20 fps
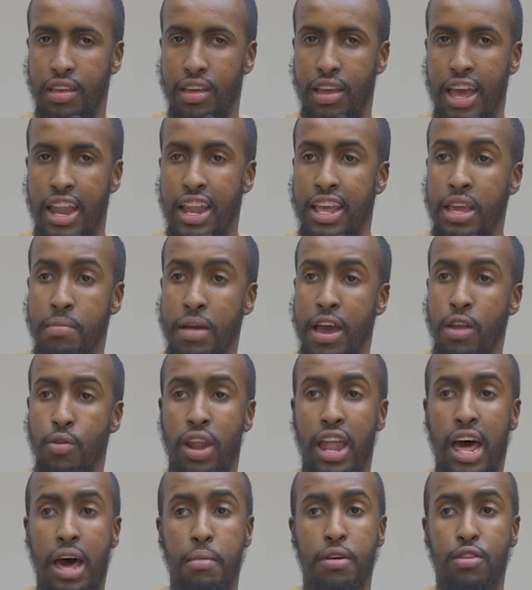Al-Iman
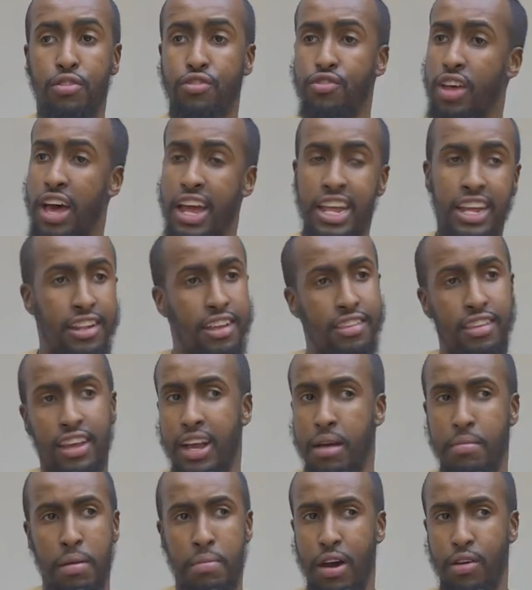wal-amal salih doesn't
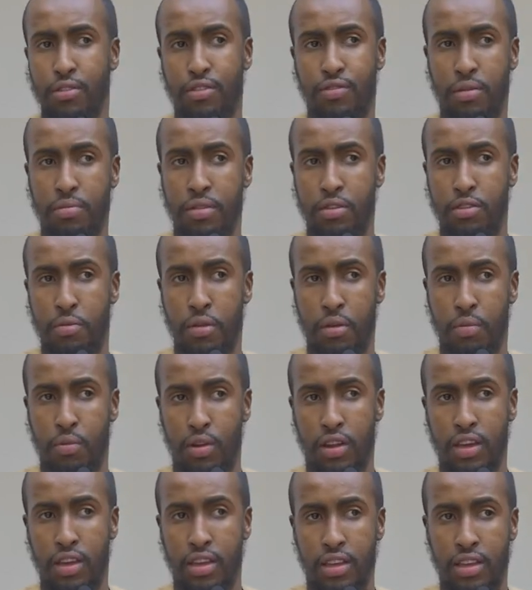come about from these
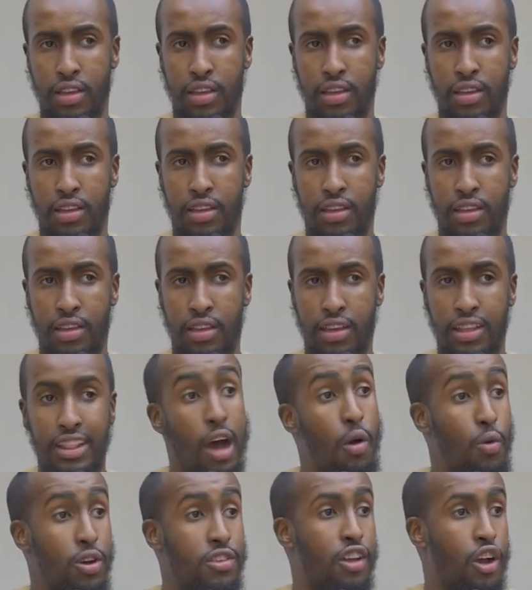people.
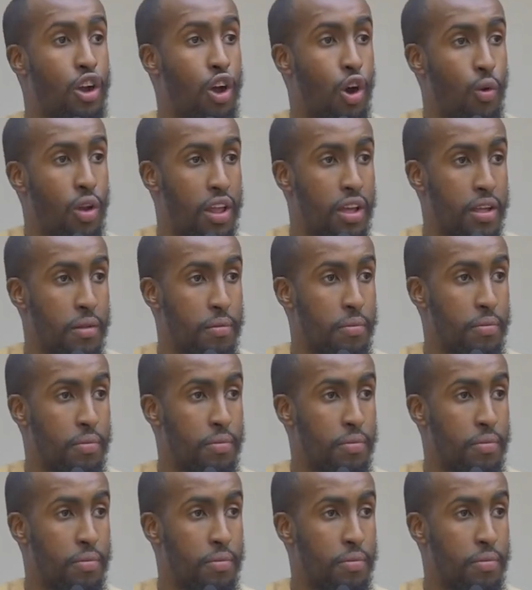That was the goal.